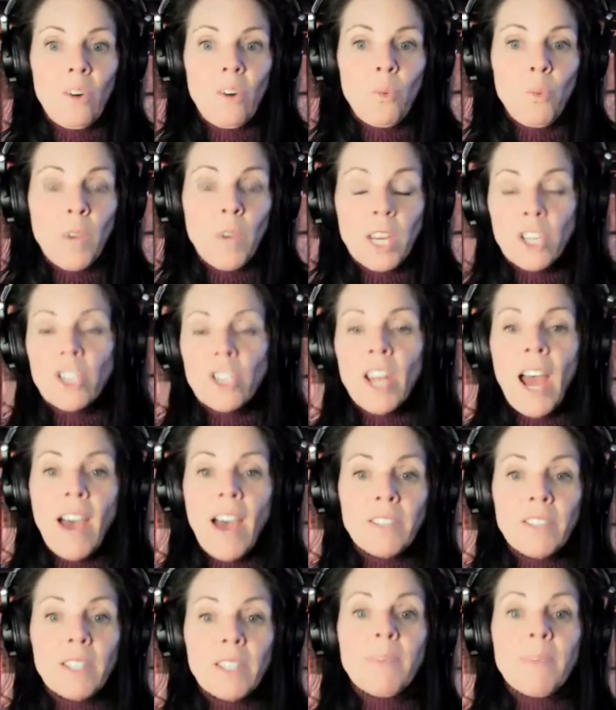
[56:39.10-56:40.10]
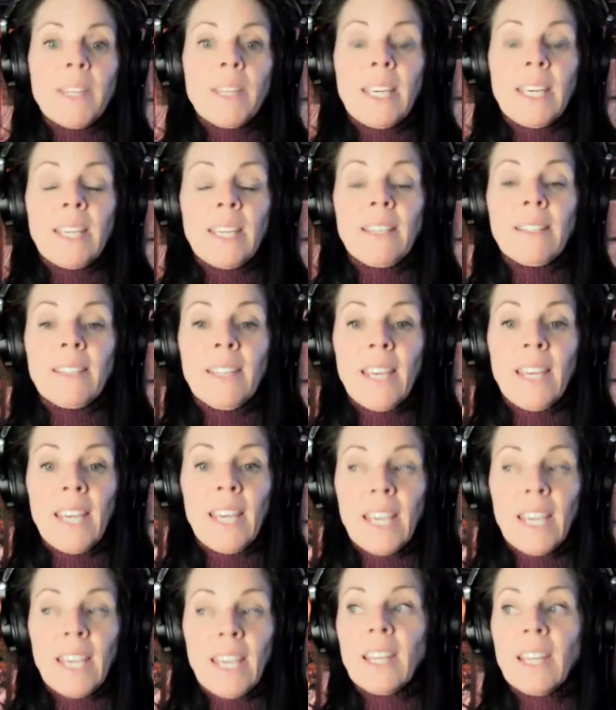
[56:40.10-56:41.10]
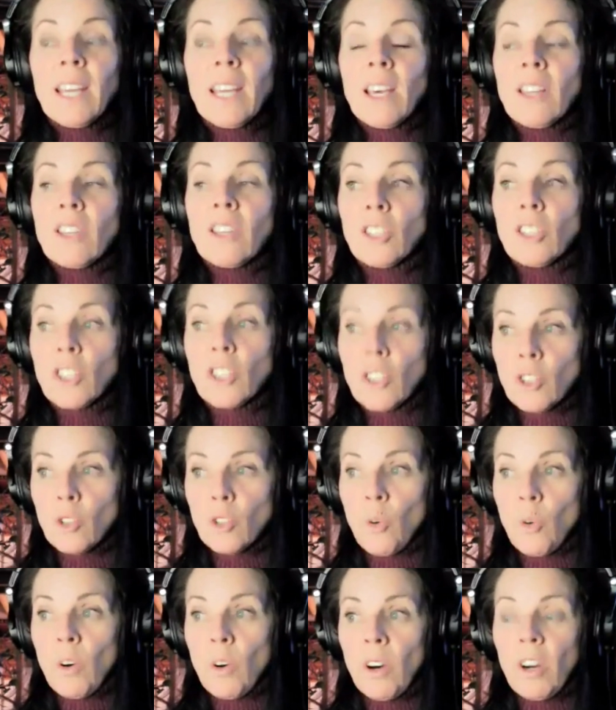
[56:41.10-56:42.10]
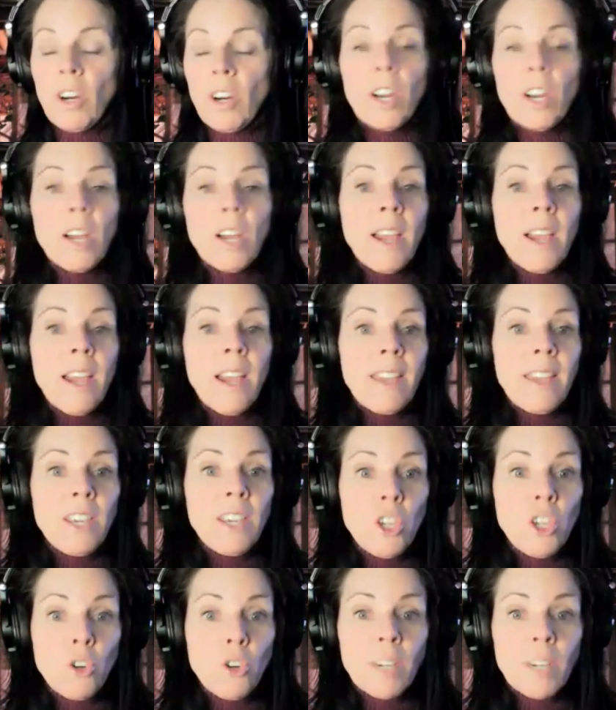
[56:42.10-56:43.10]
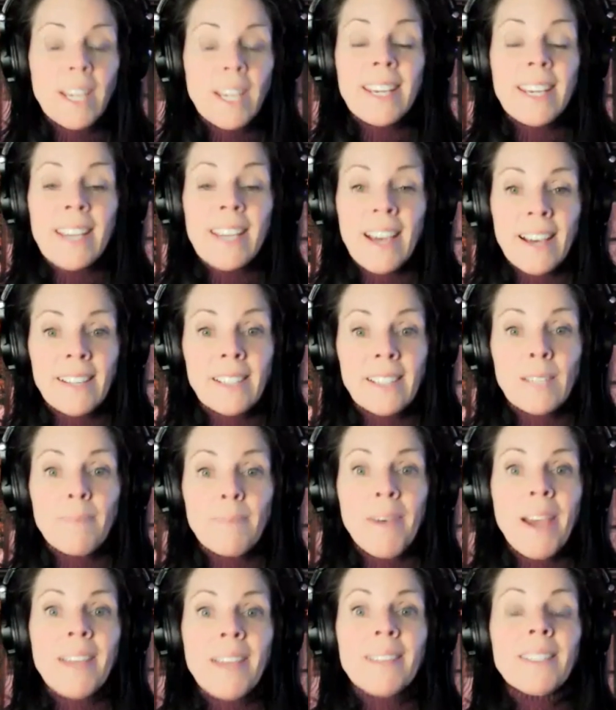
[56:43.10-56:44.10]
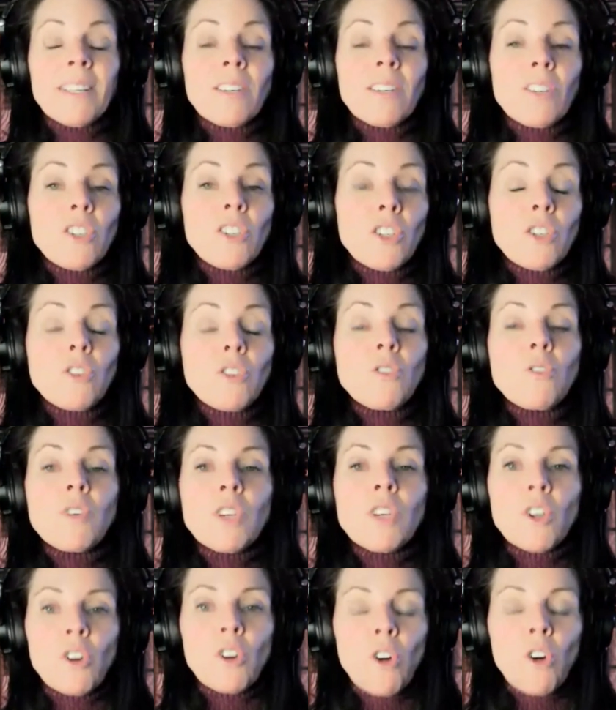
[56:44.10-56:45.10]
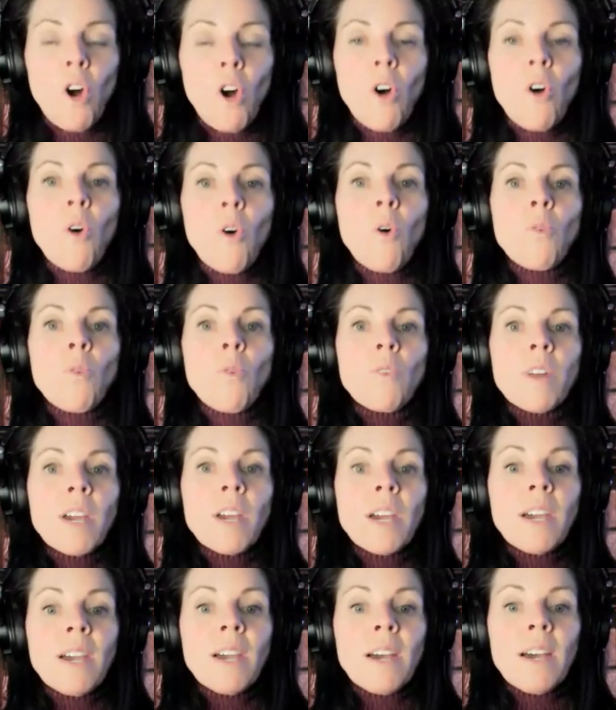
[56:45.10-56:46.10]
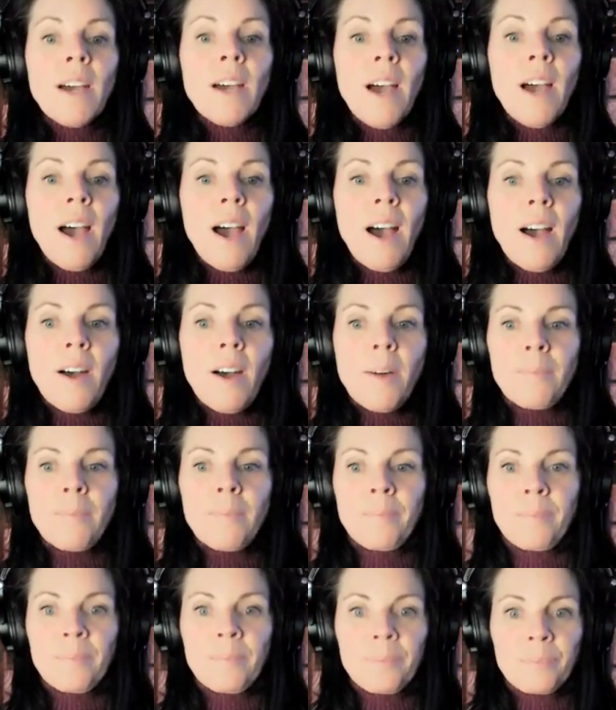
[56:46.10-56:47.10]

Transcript: we should have some of these in the store. You can customize it to your own company